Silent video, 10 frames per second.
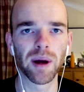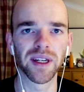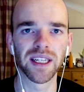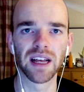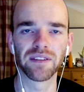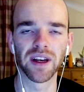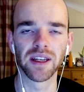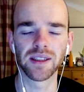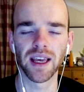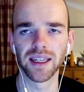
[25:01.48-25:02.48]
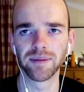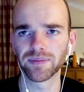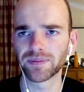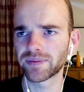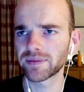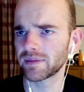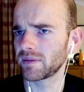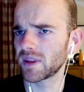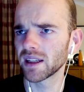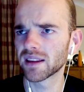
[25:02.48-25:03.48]
Republic in that first game,
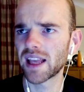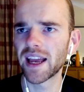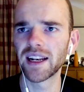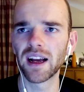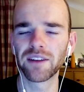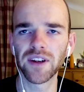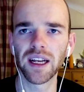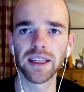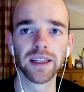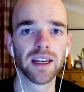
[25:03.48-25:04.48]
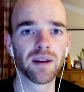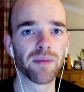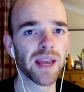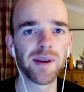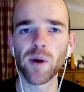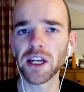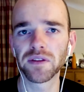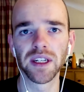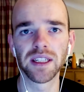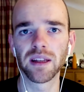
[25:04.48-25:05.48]
then I feel like maybe
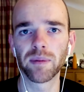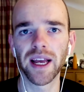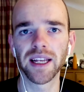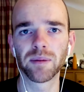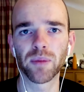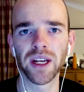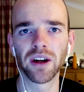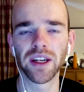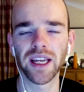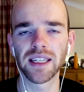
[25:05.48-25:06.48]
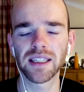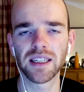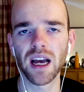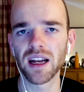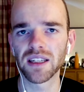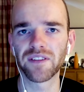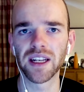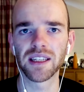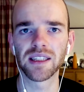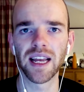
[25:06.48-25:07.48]
Rashford is the player to bring on against tired
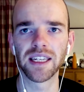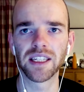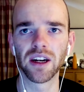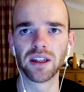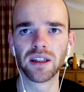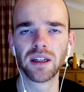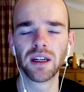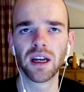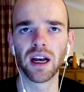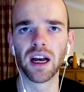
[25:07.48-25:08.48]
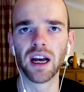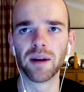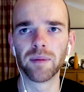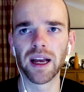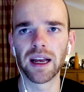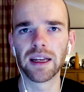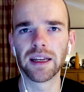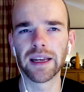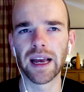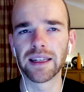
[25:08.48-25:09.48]
defences late on,
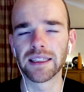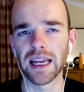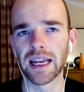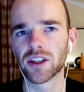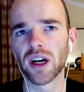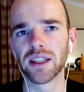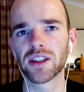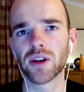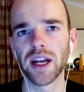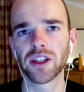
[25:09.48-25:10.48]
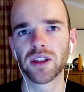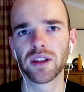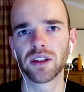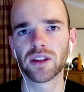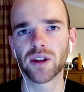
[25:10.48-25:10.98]
and try and stretch